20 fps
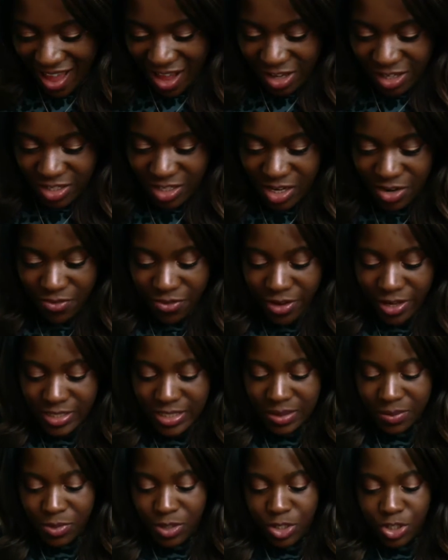So the first
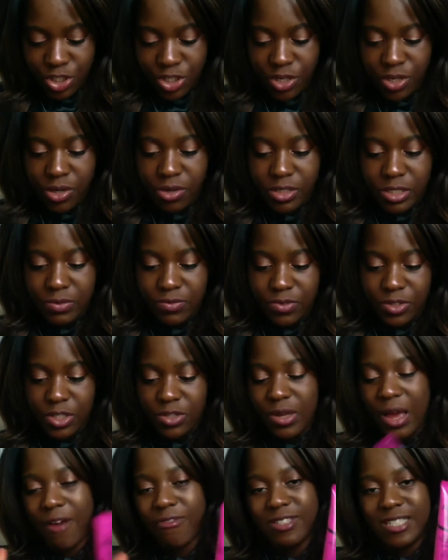thing I'm going to show you is something
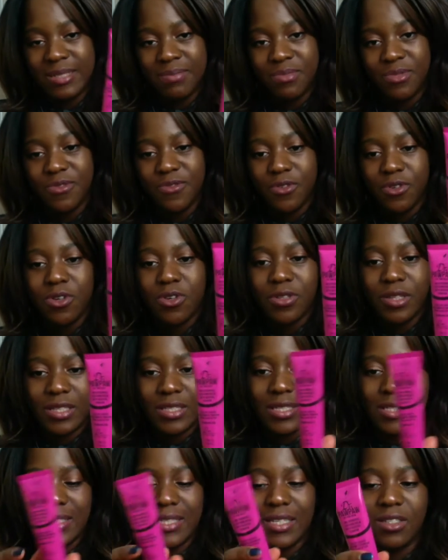you have seen before.
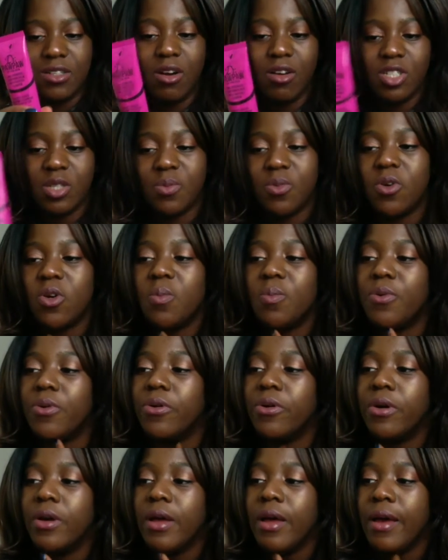This is the Dr.
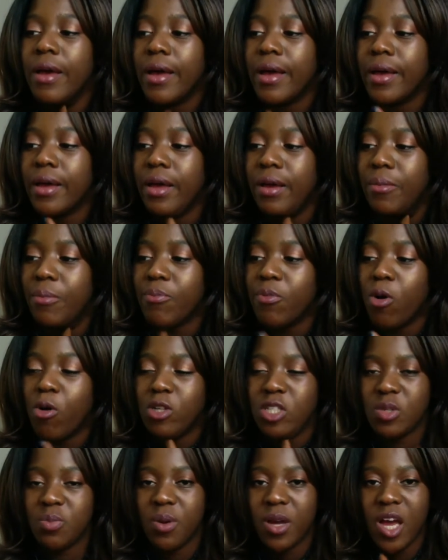Pawpaw
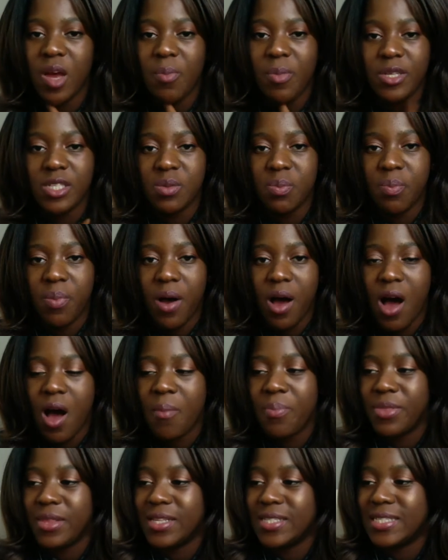multi-purpose
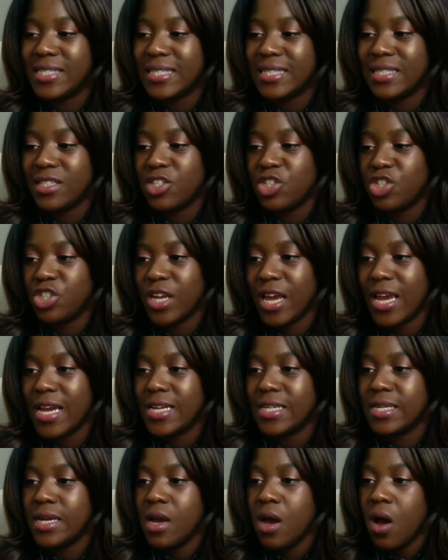balm. This is in the
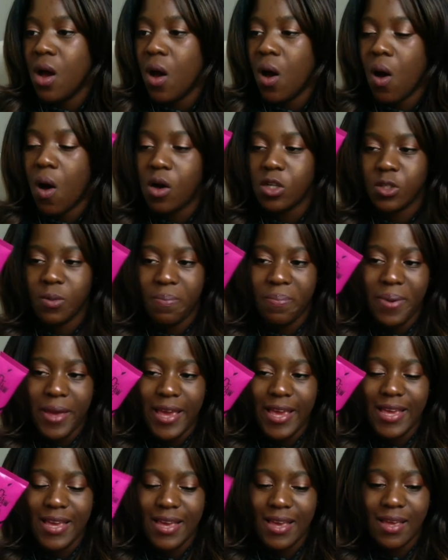shade Hot
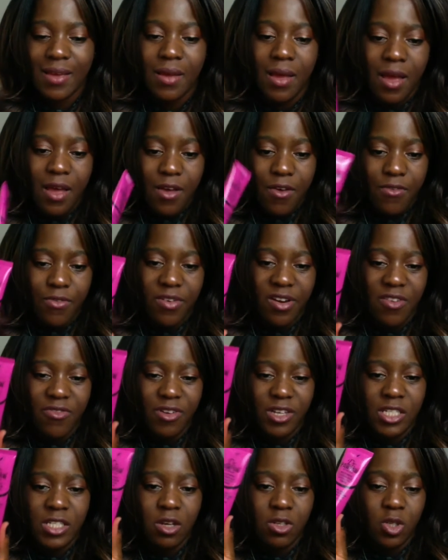Pink. Very,
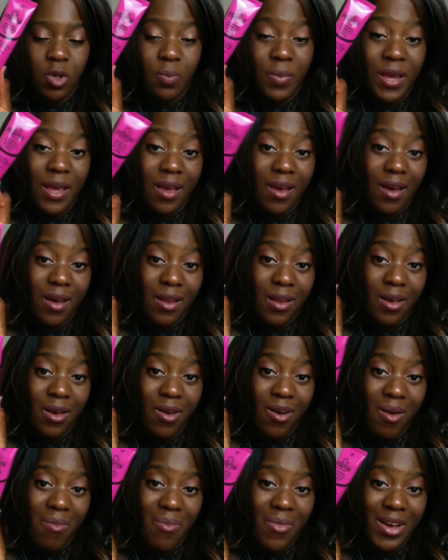very subtle pink colour
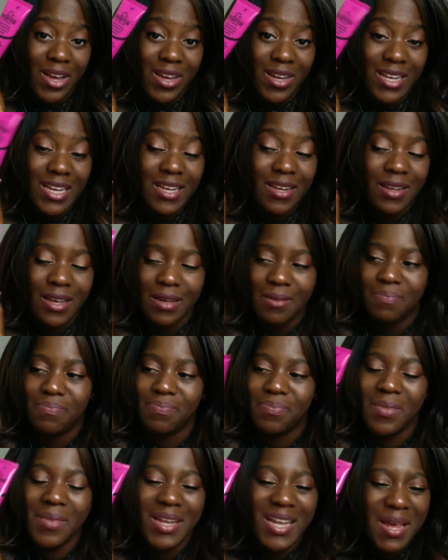on my
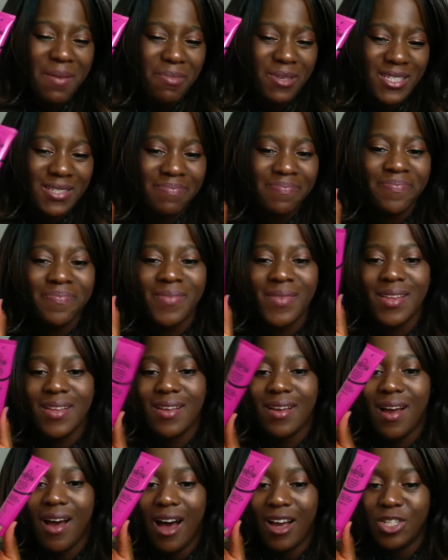lips.
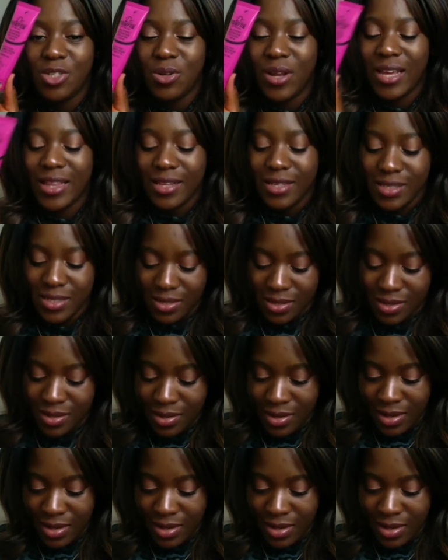I do like this.